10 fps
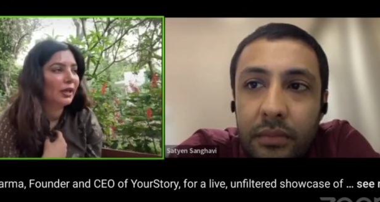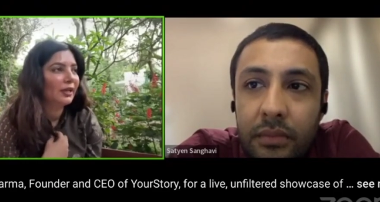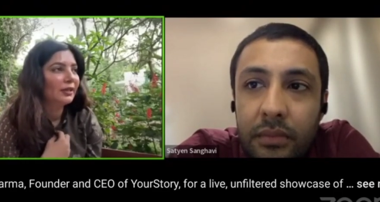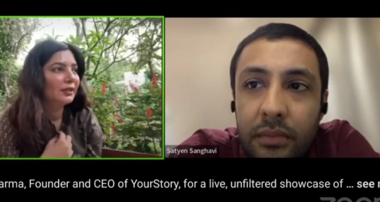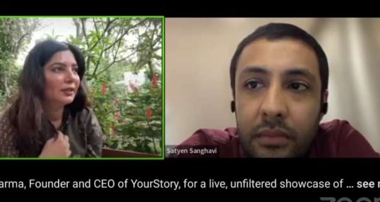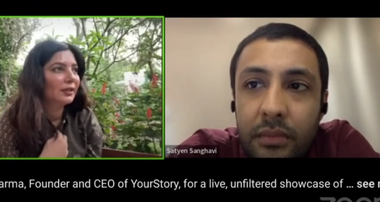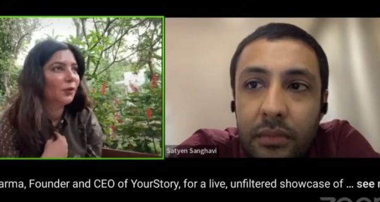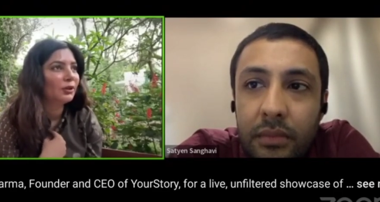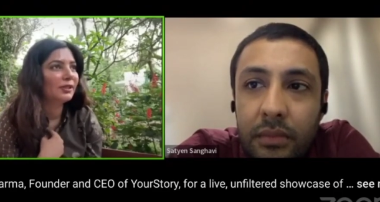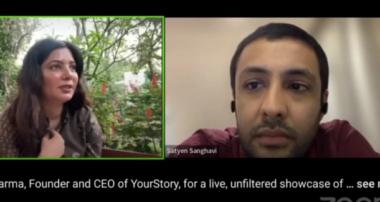Speaker 1: know,
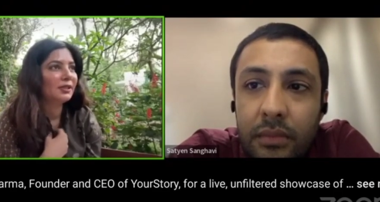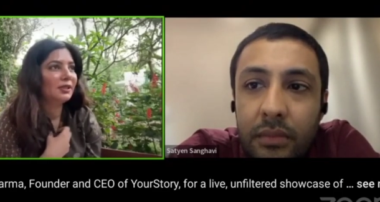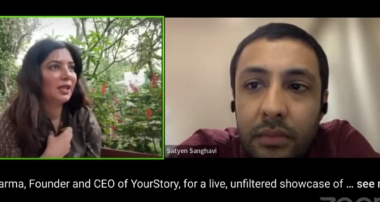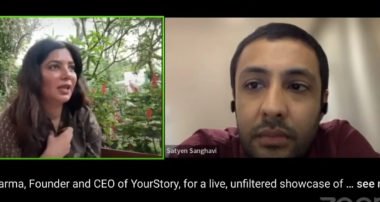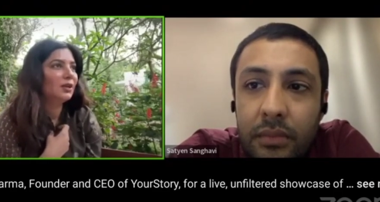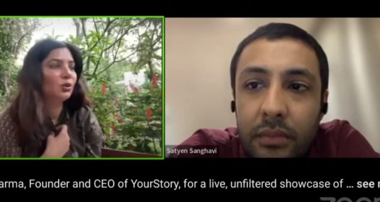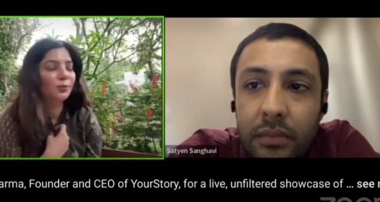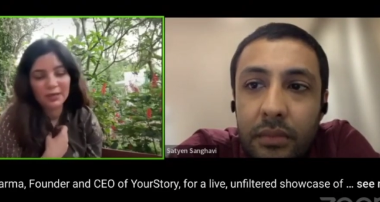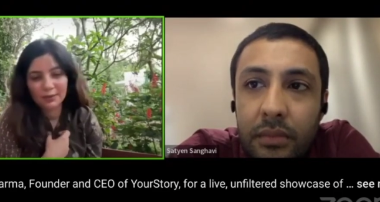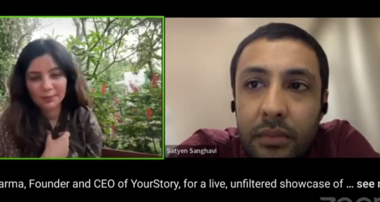what does it take to
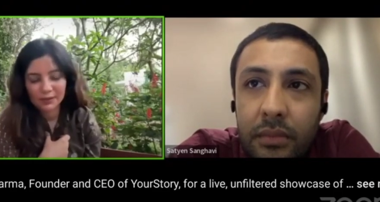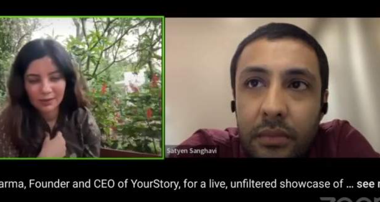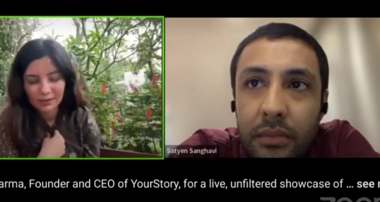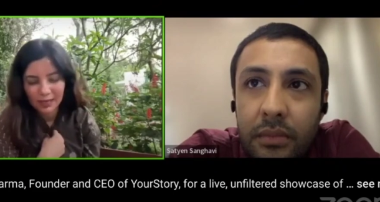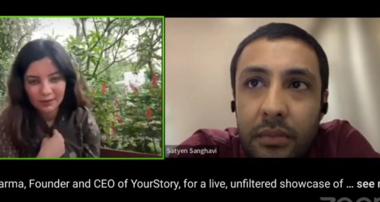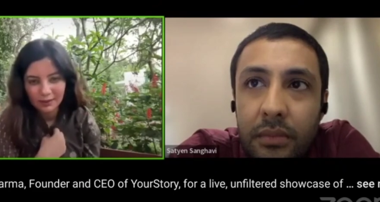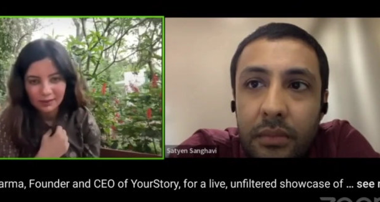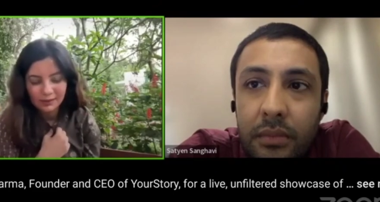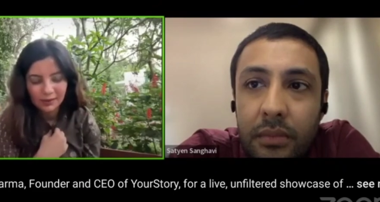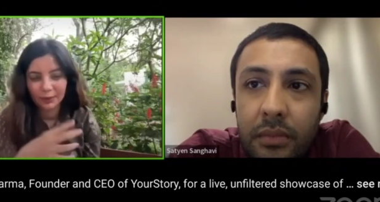build a business like
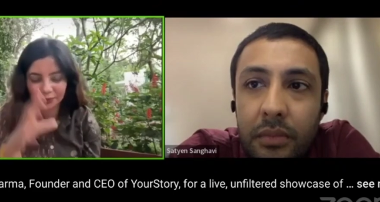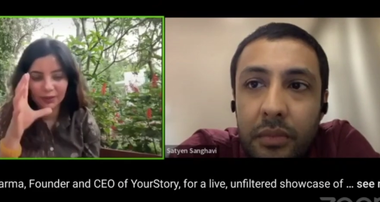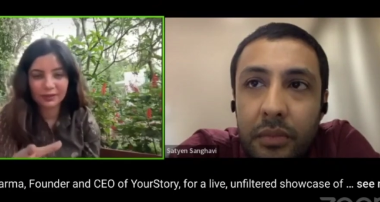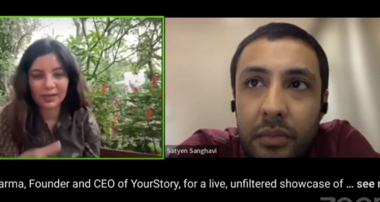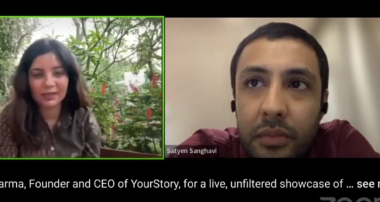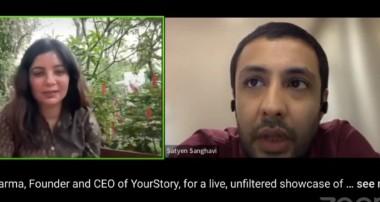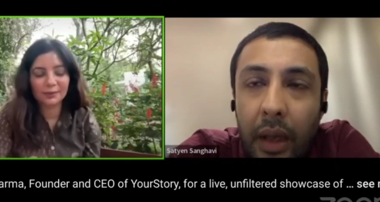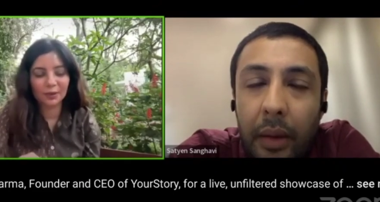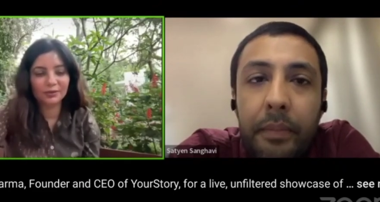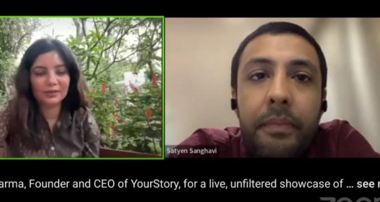this? But first, tell us
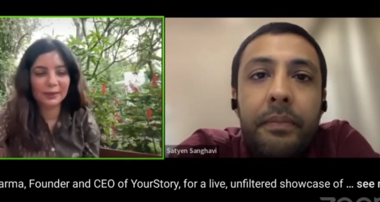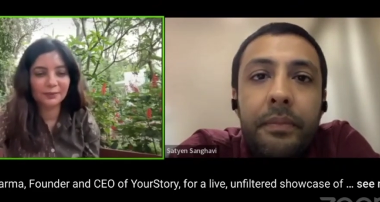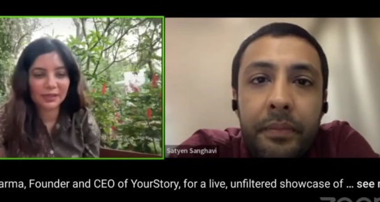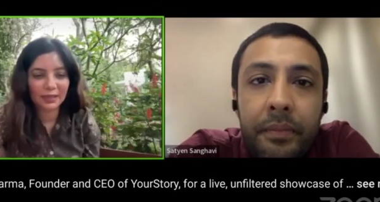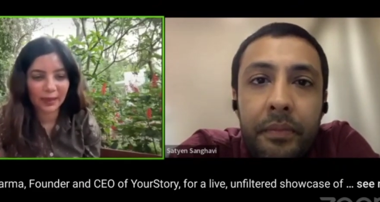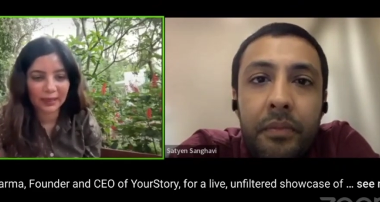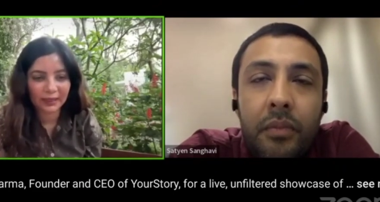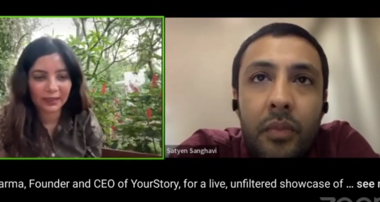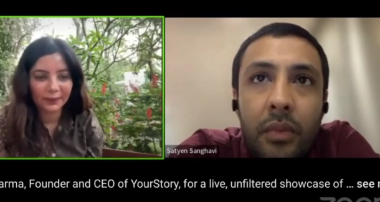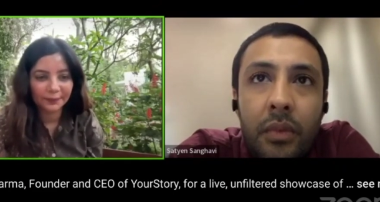yeah. about stem cell
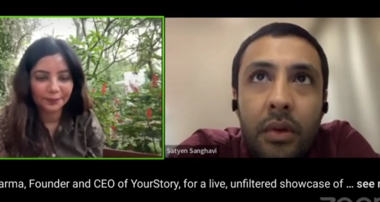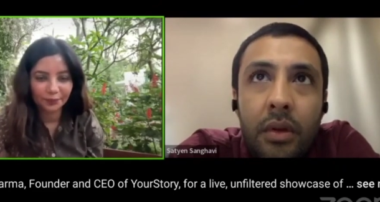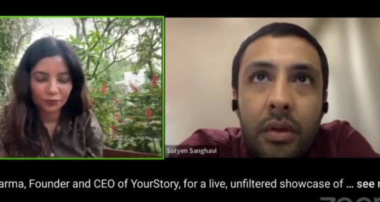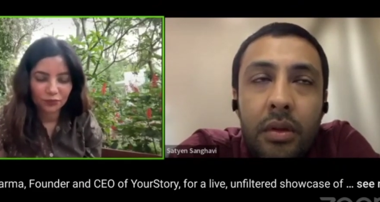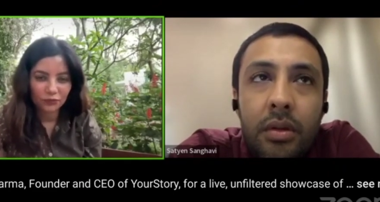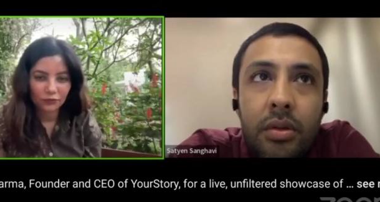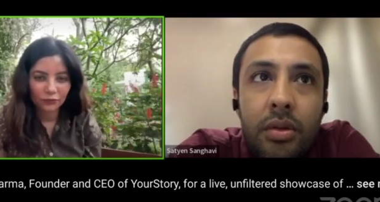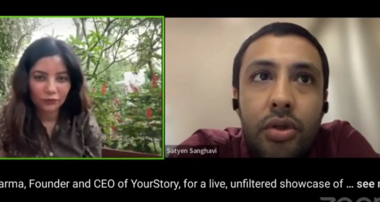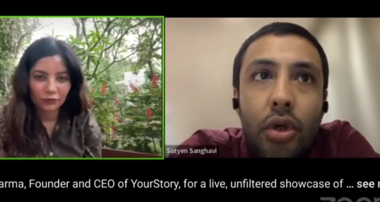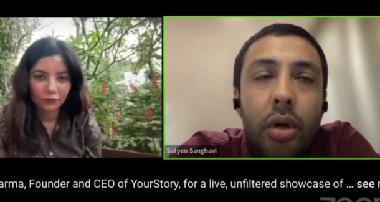banking.
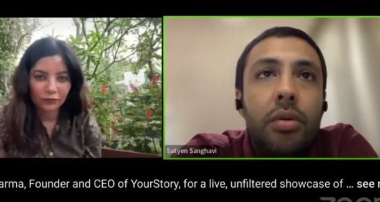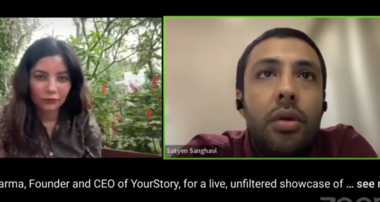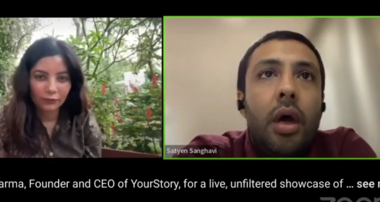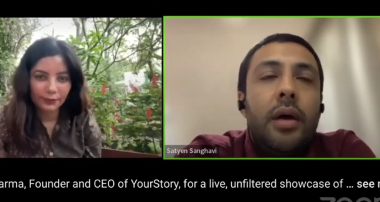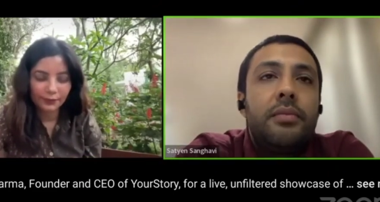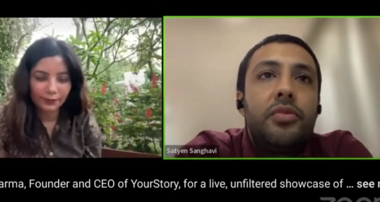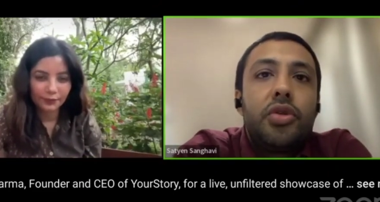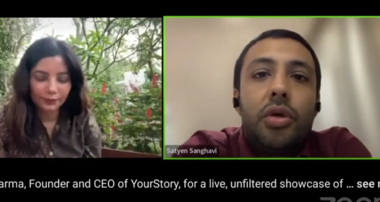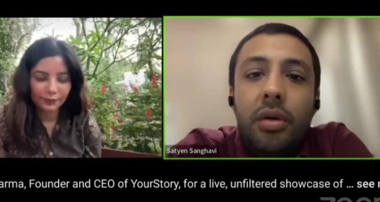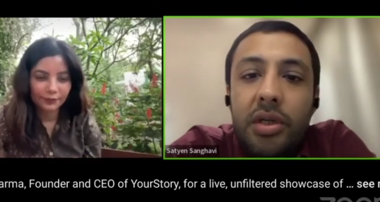
Speaker 2: Sure. Uh,
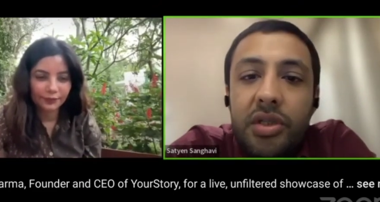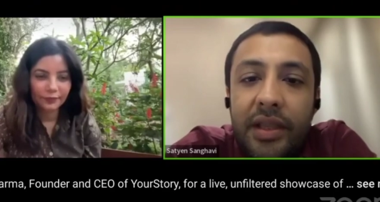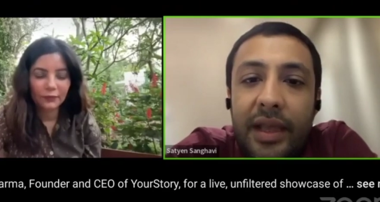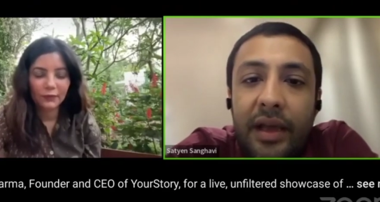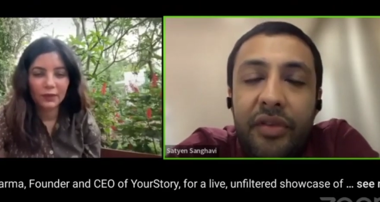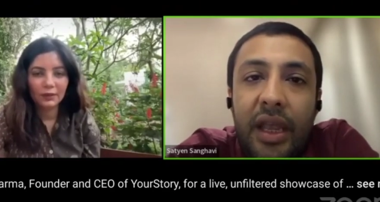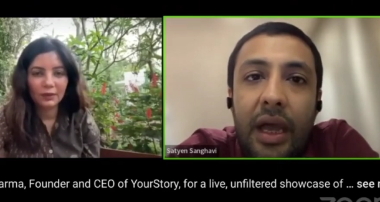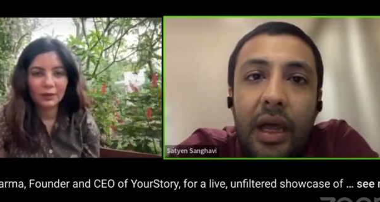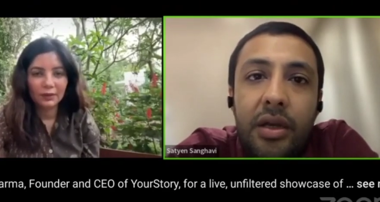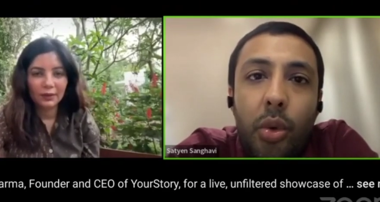so, Shraddha,
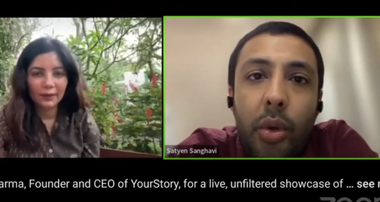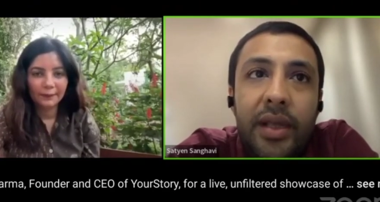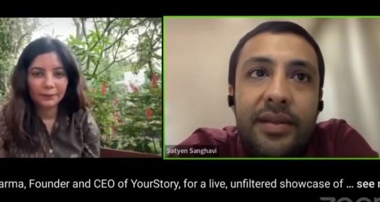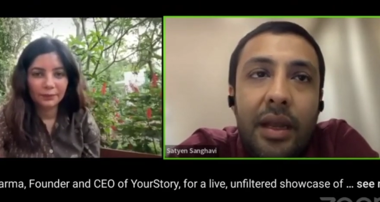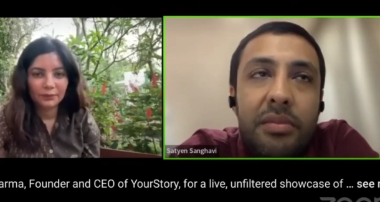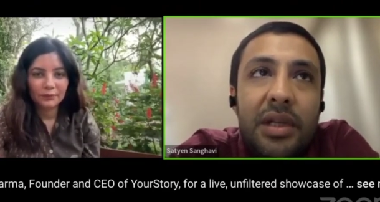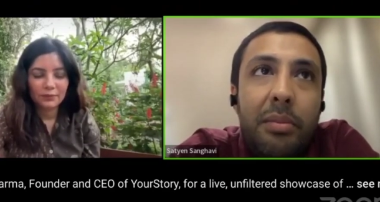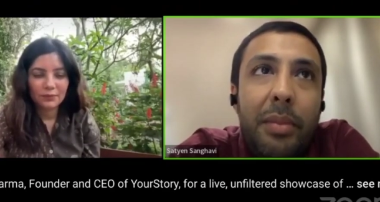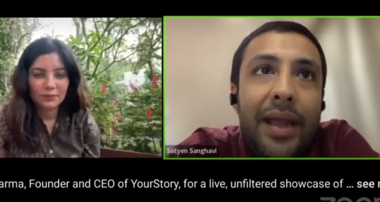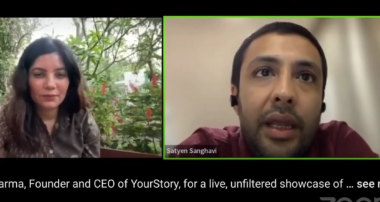we are doing stem
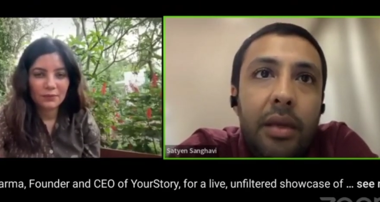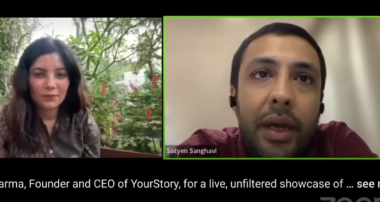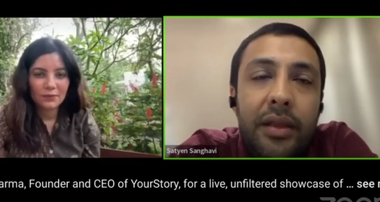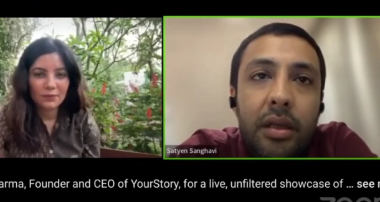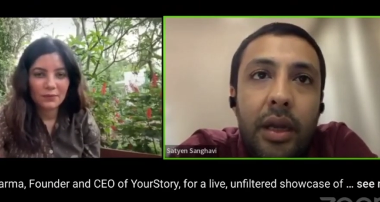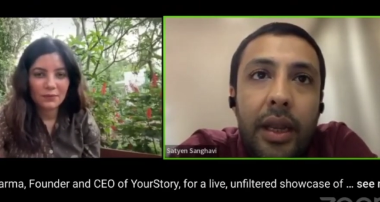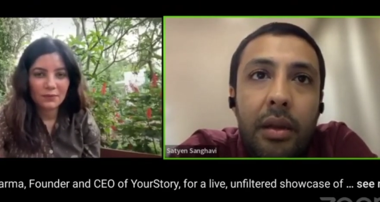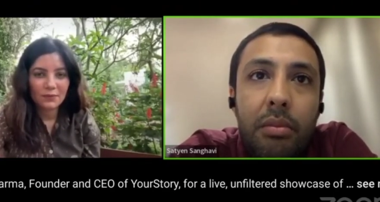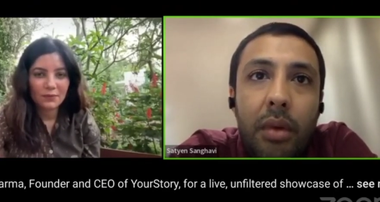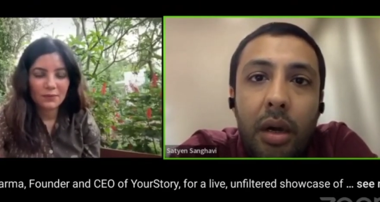cell banking by the
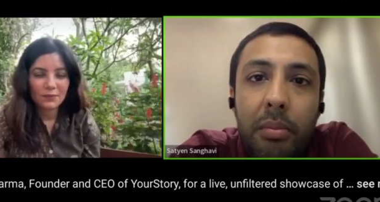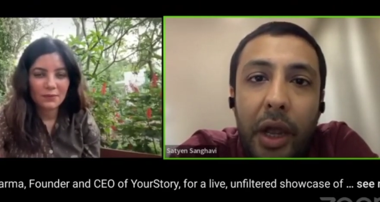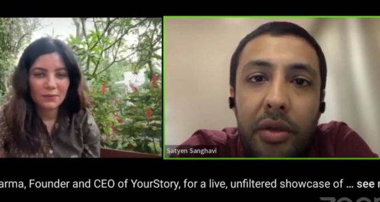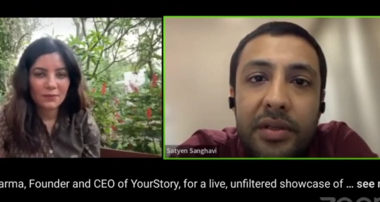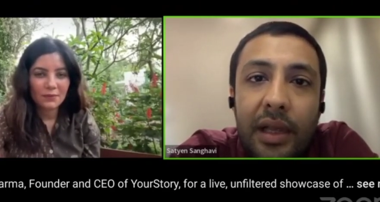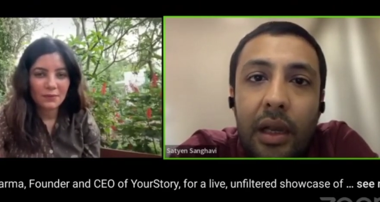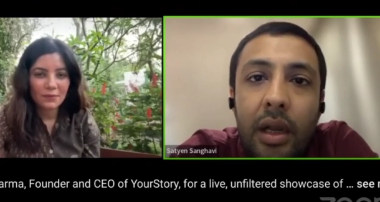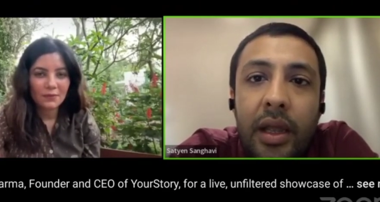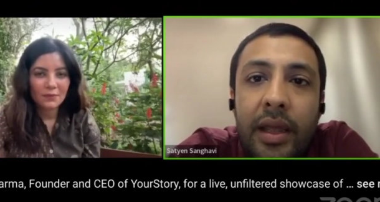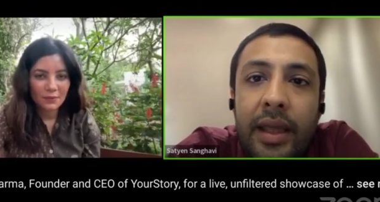name uh,
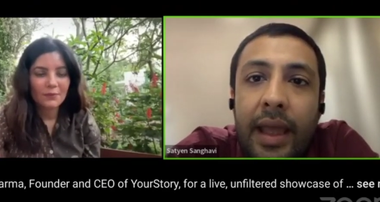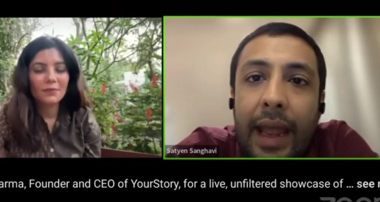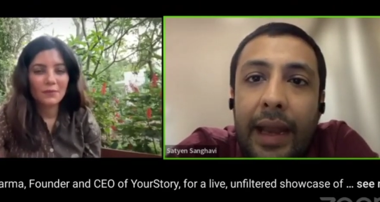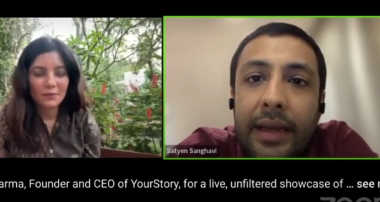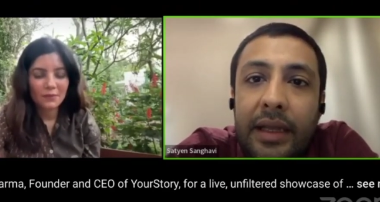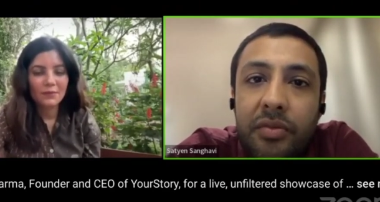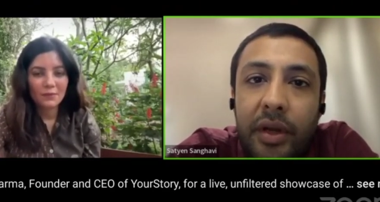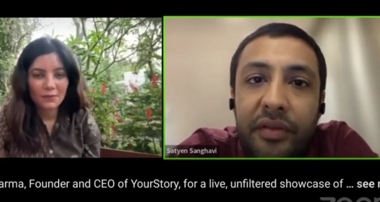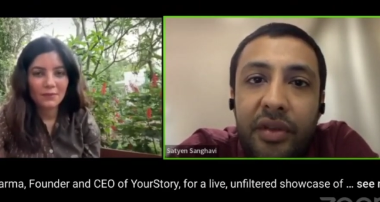BioCell. And that's